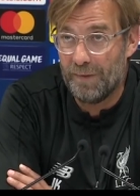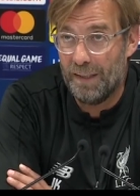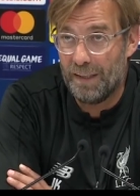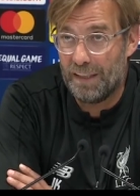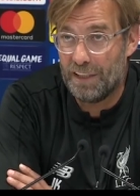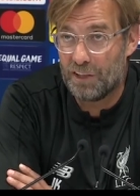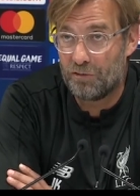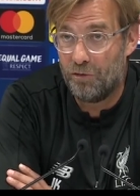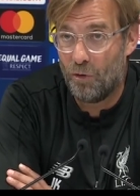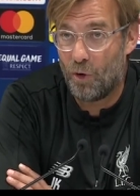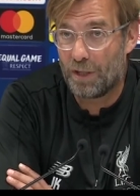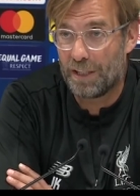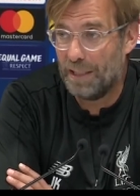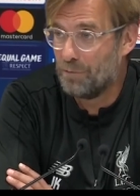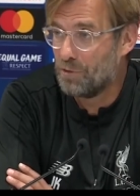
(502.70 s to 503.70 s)
at least
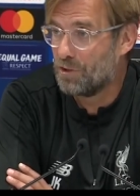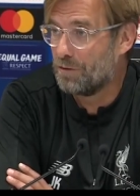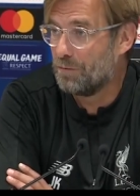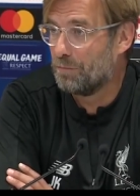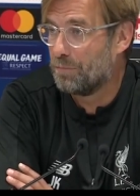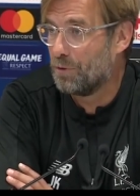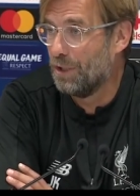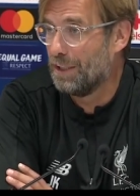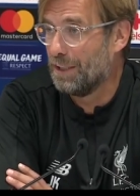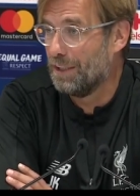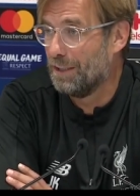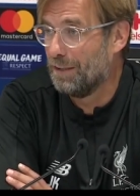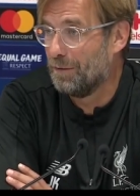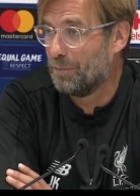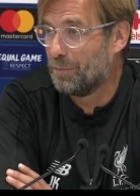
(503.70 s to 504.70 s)
four games
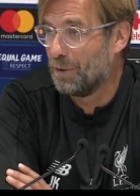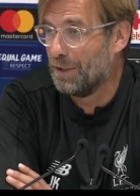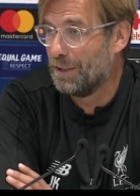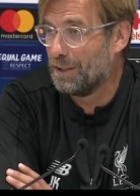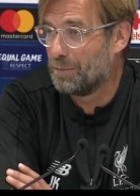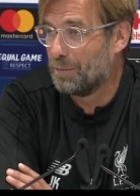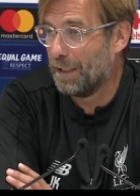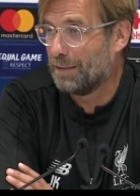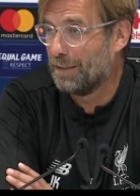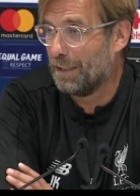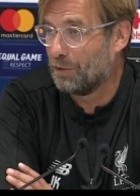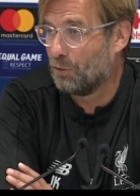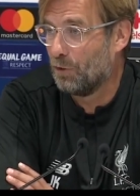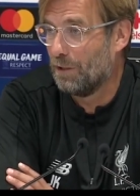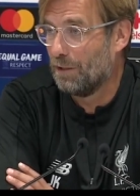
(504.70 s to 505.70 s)
pretty pretty
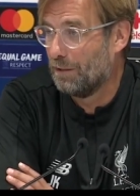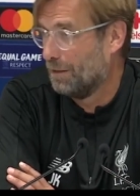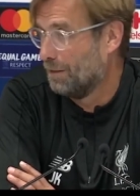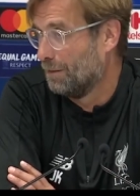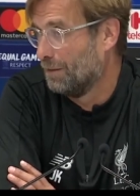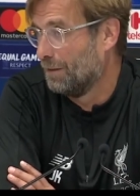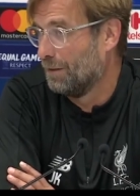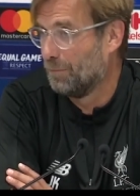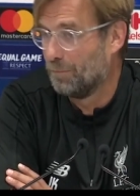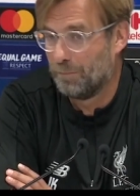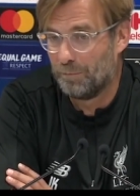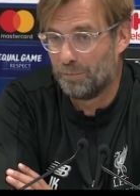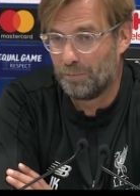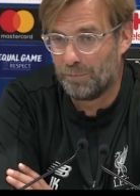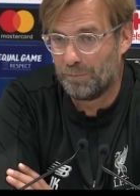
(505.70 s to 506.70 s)
spectacular, and um,
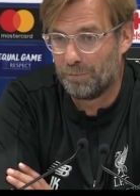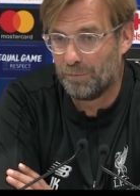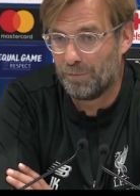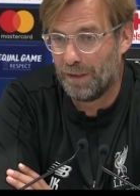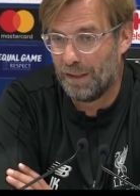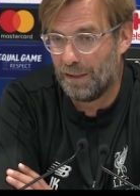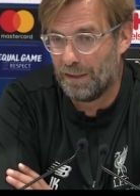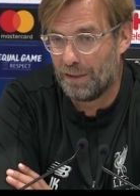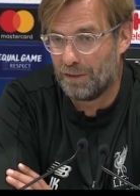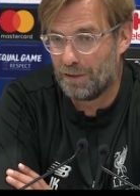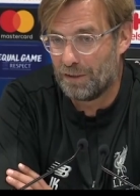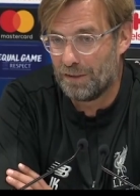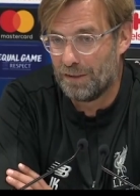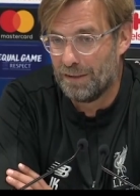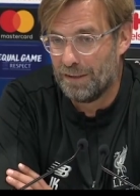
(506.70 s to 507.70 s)
yeah,
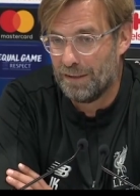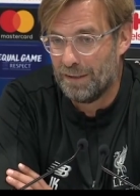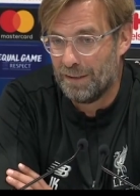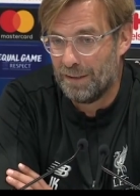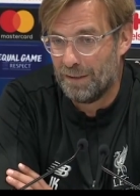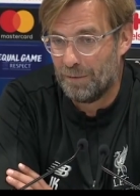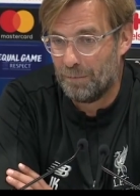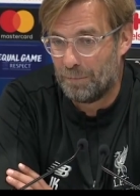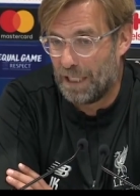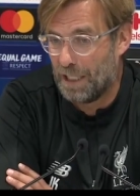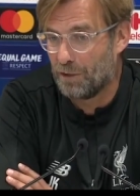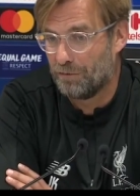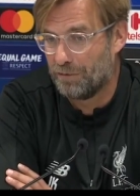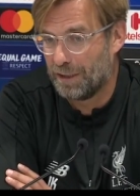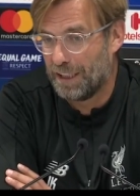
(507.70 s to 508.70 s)
that's
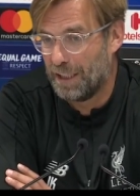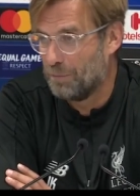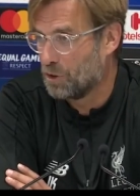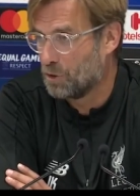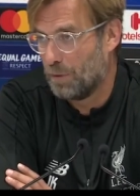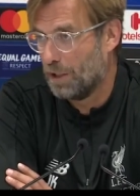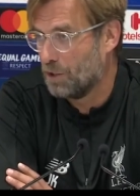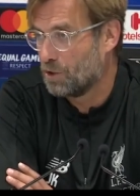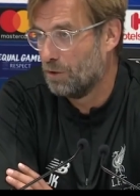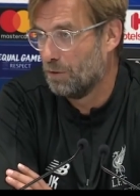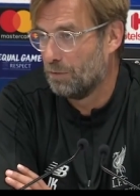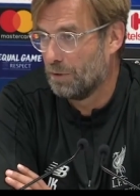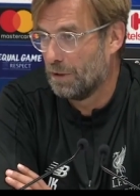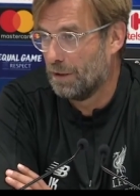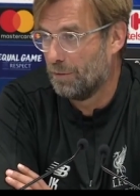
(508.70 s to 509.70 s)
part of the game as well. So
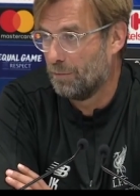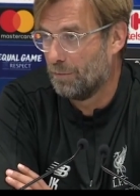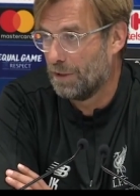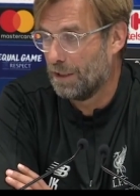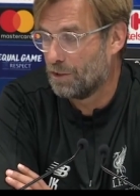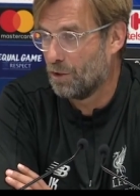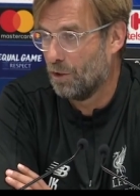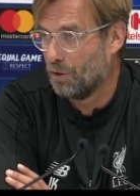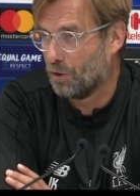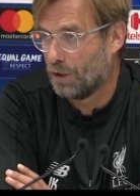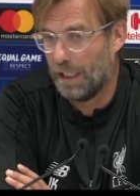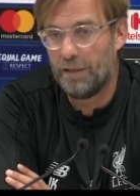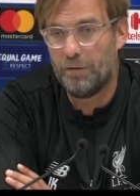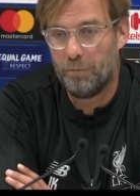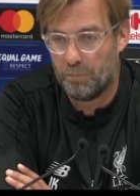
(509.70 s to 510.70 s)
um, that's all
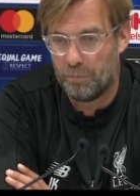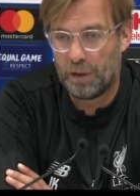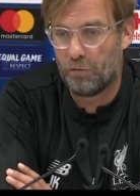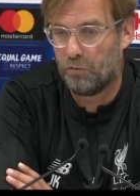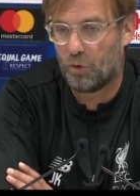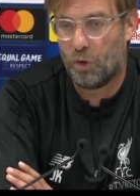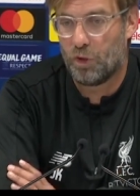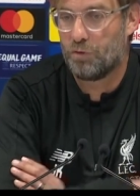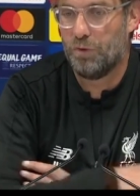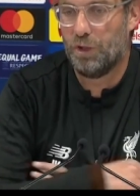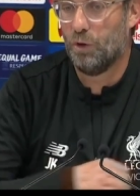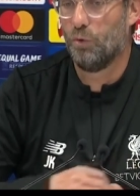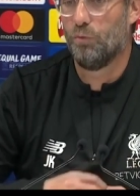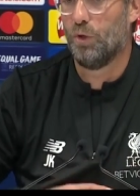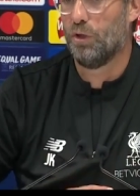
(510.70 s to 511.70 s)
okay. But of course, we
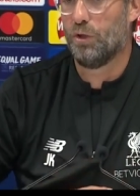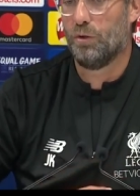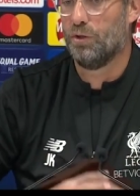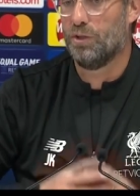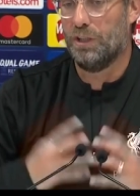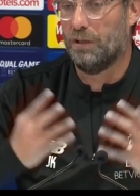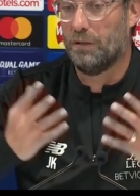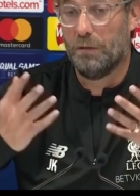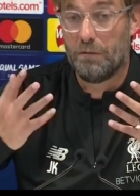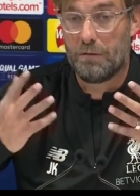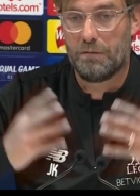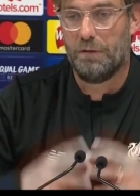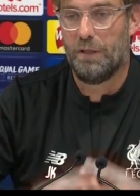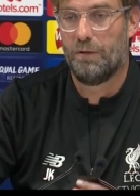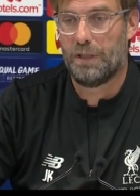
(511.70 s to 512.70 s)
don't want to concede
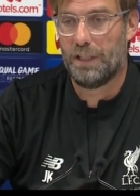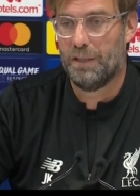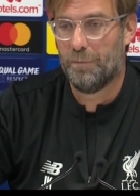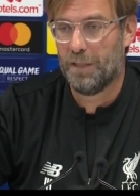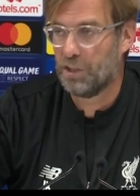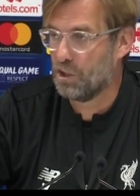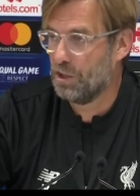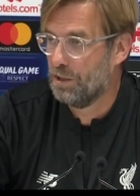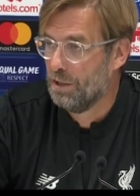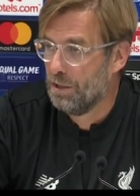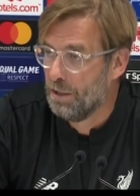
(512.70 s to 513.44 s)
goals, how you can imagine,